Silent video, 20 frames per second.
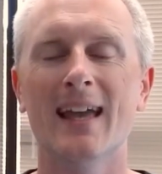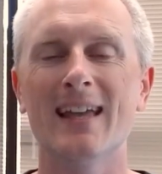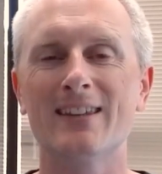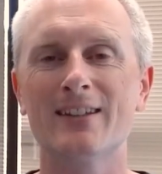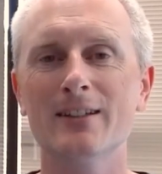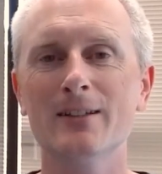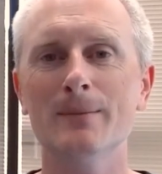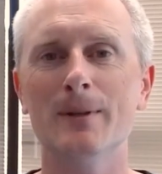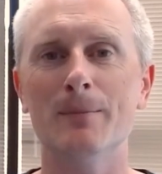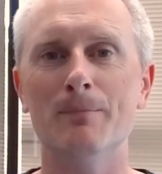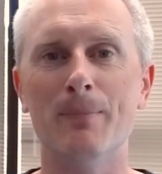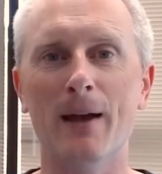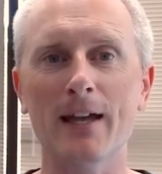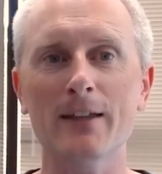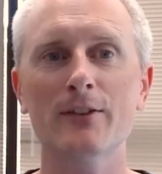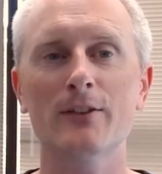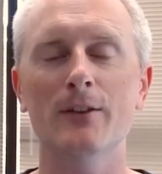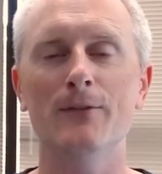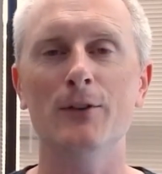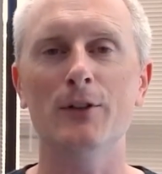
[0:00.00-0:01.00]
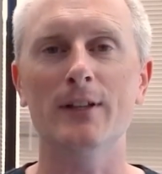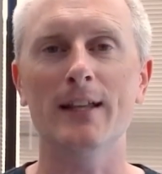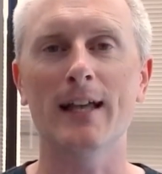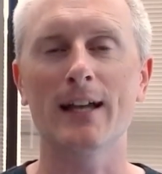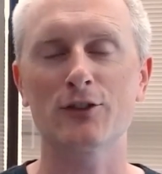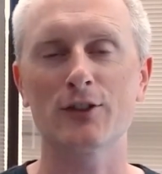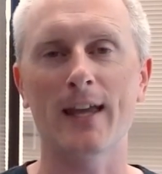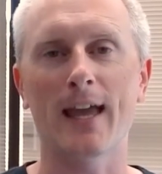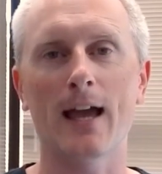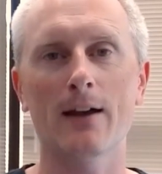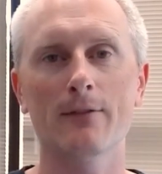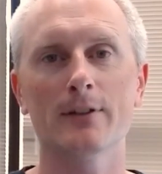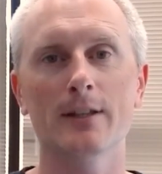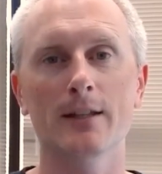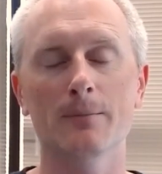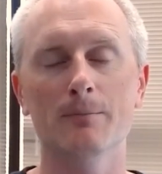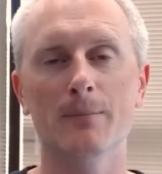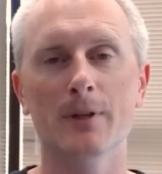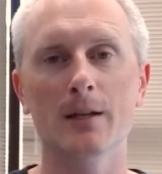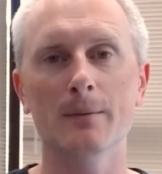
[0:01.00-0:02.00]
It's going to be best if you can actually have it
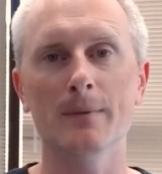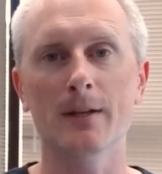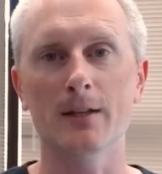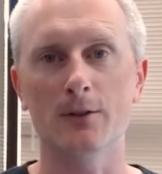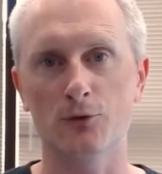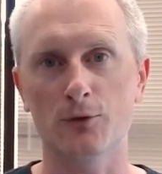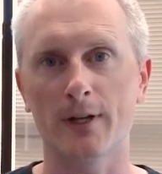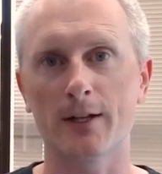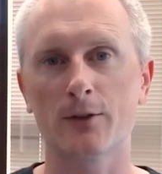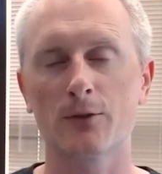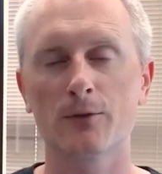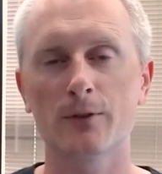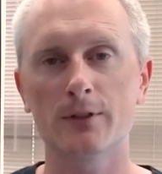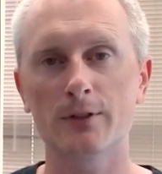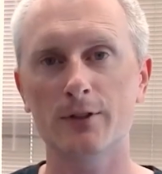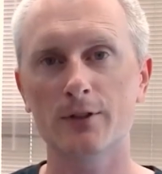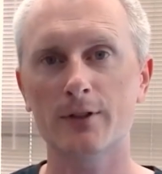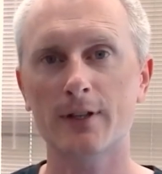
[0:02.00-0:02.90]
in B I M and transfer it to your